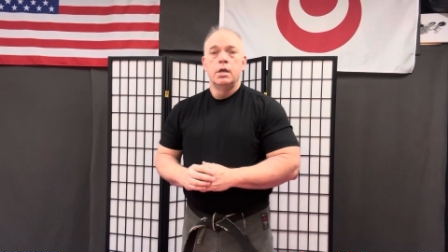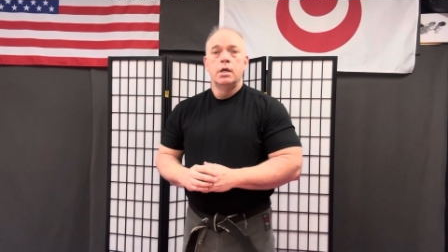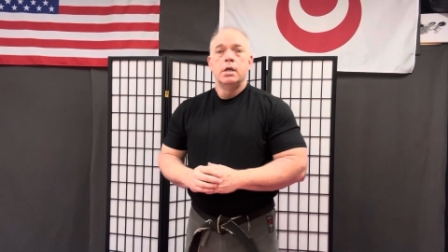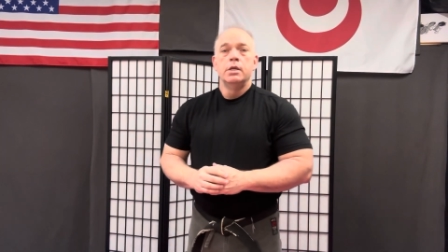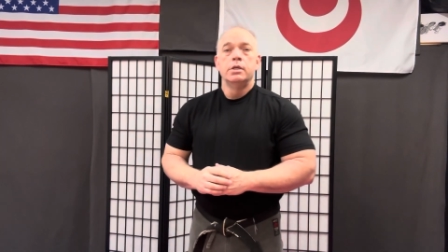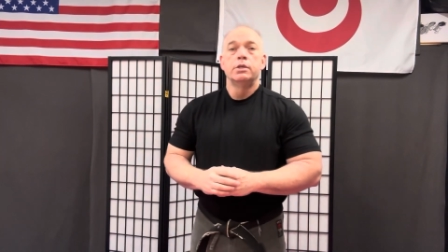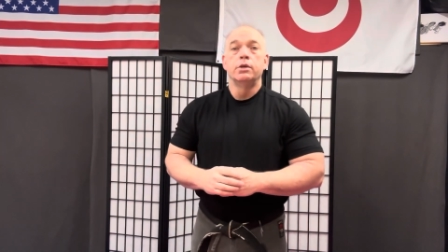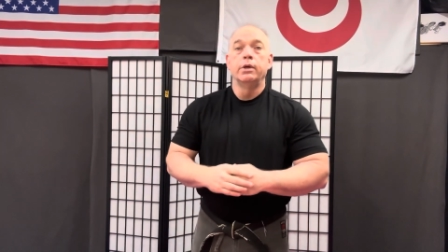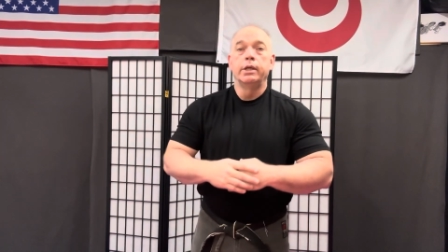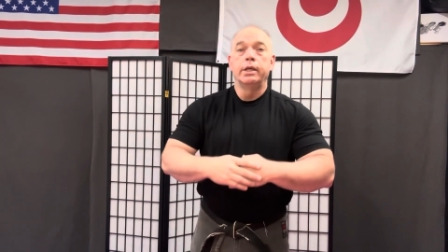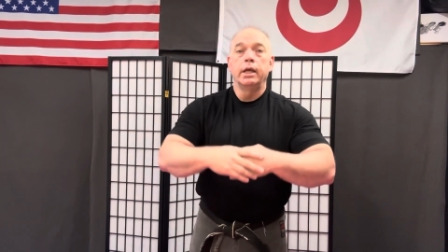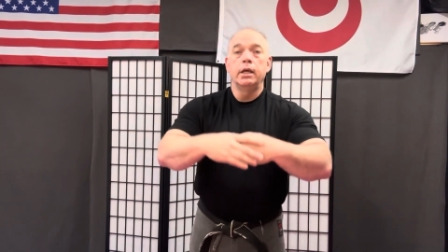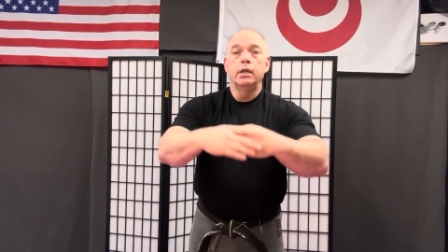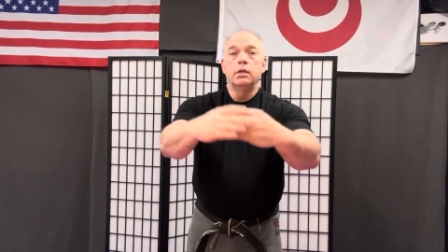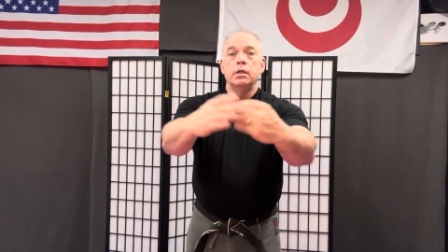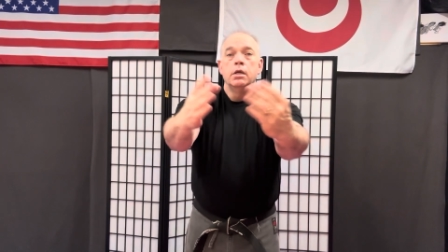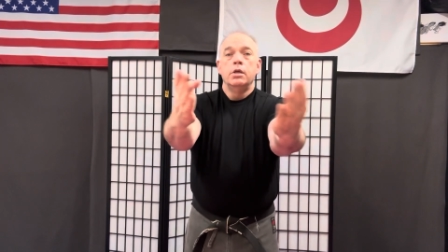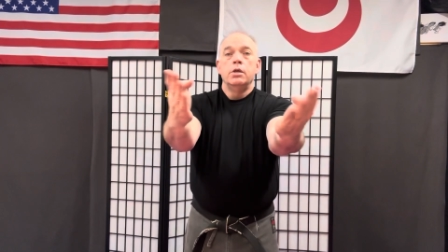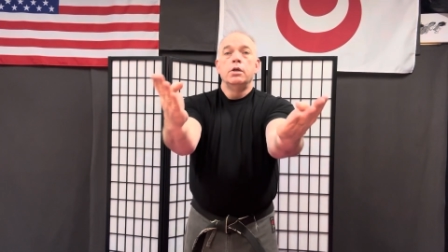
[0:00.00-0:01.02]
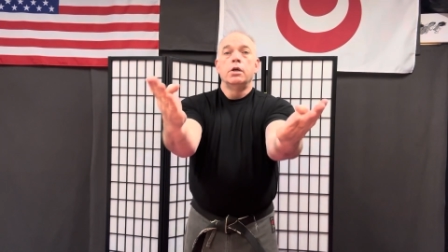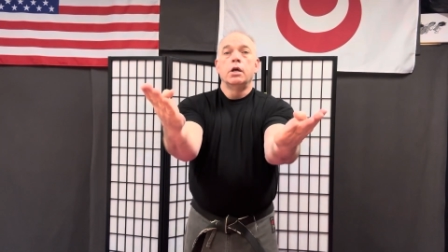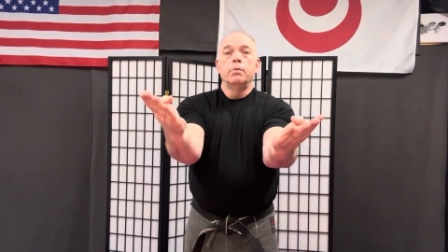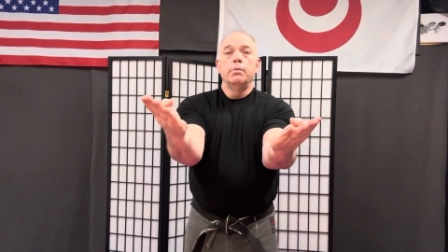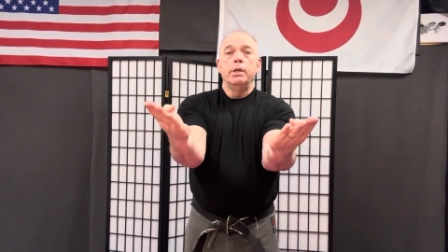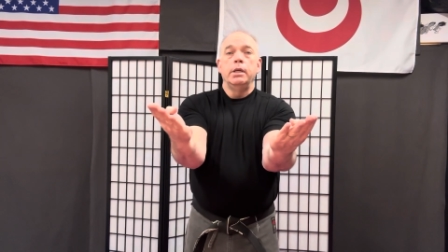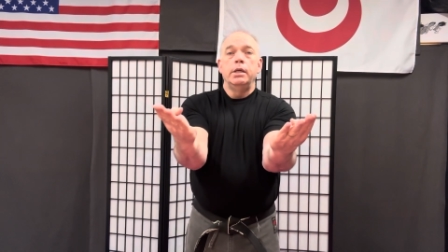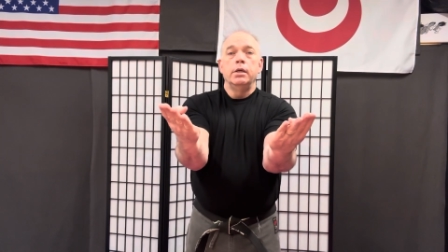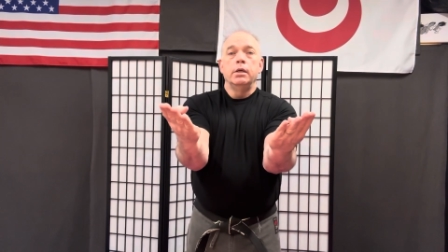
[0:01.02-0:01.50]
So again, you're going
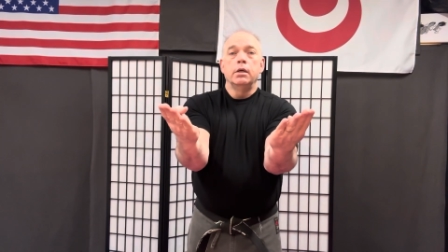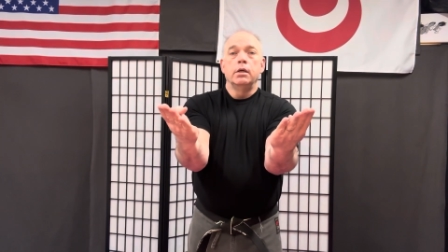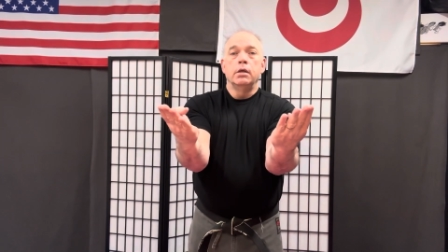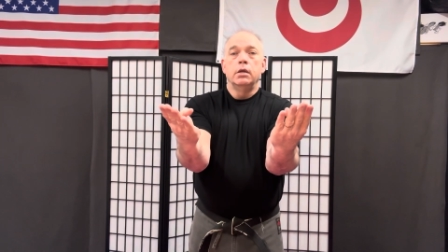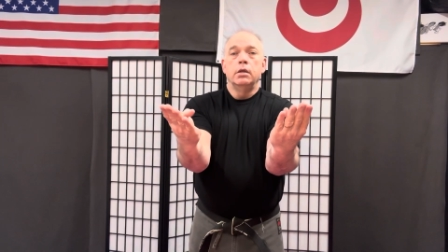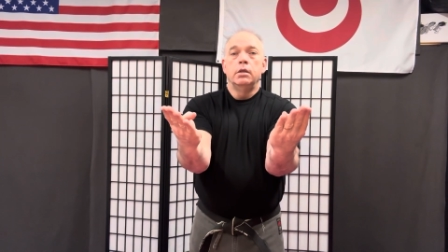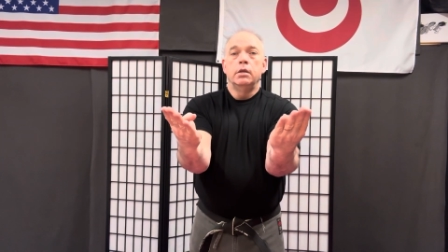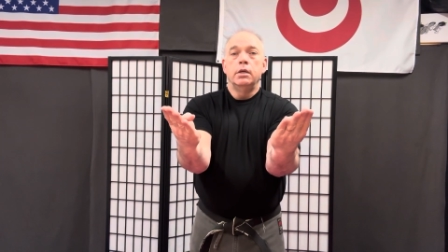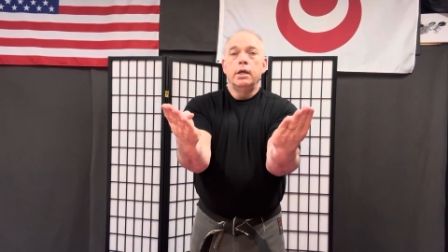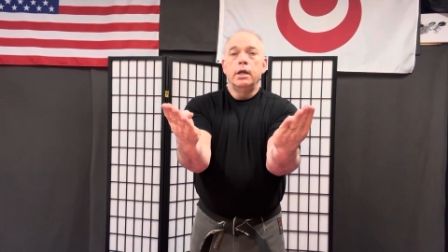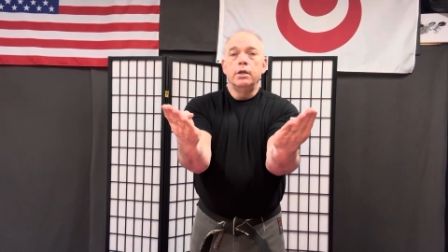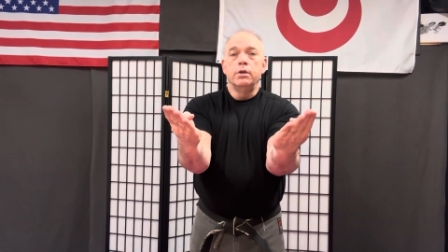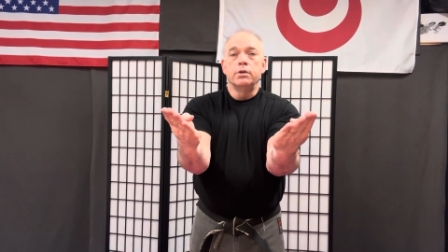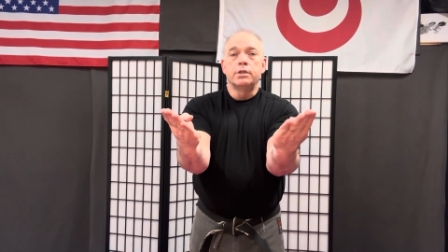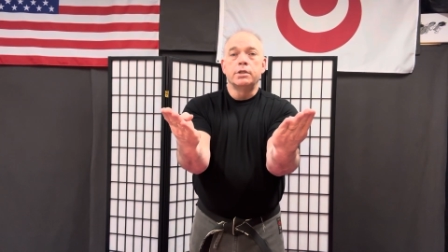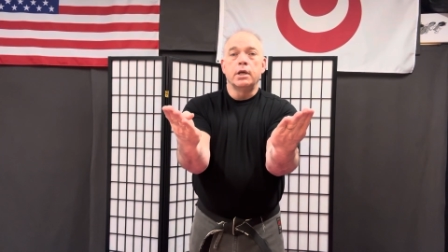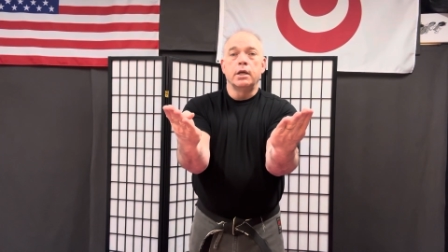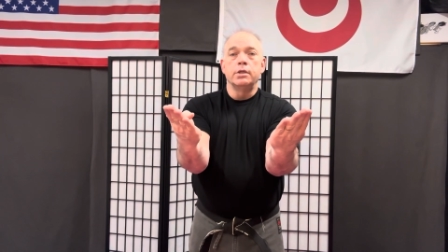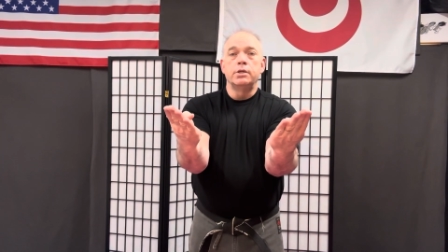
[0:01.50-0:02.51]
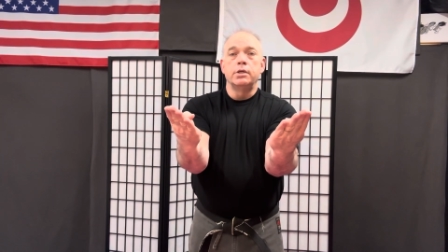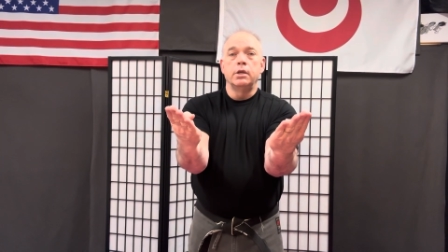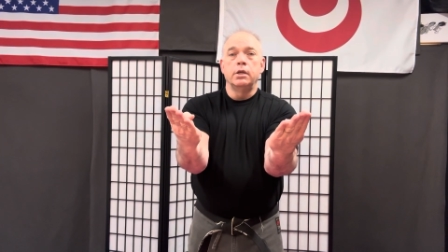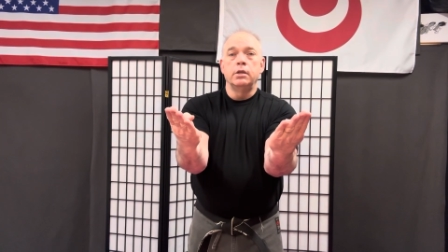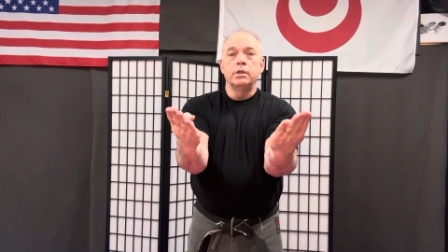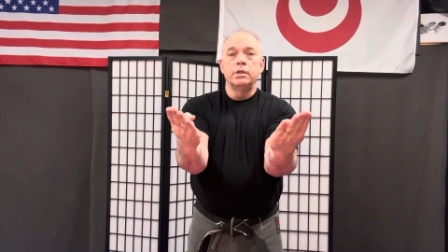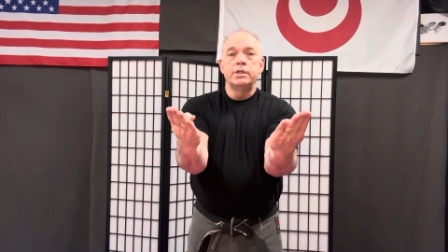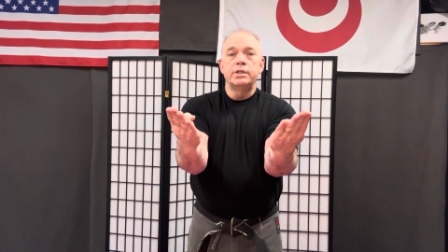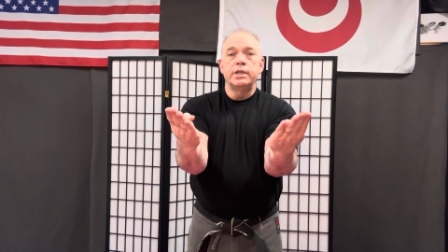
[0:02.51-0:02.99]
to be here in your
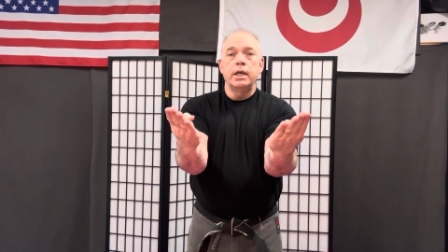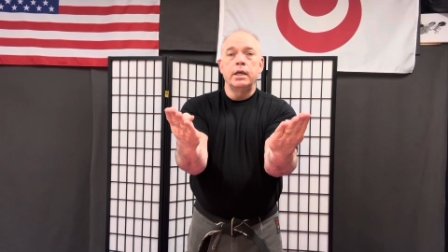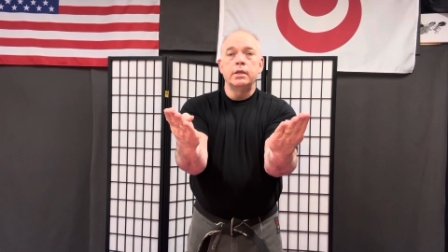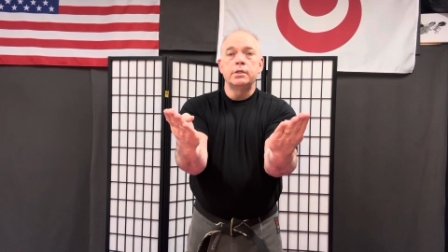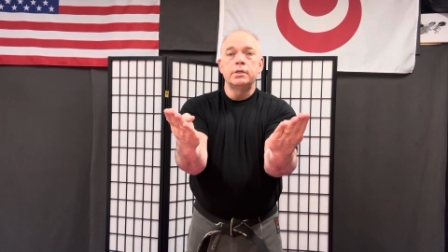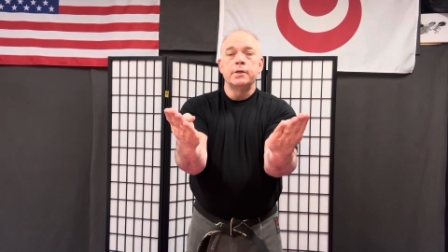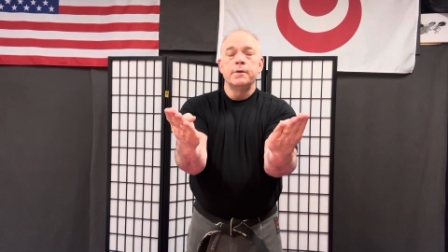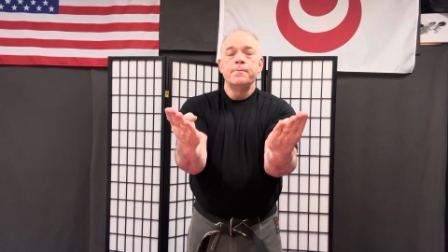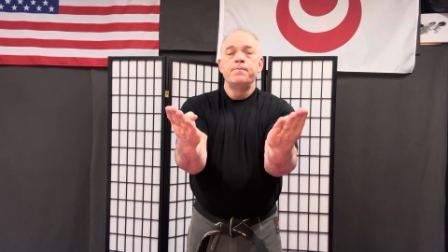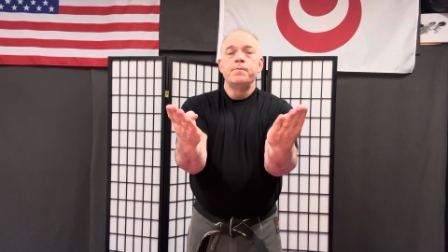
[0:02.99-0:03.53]
Sanchin stance.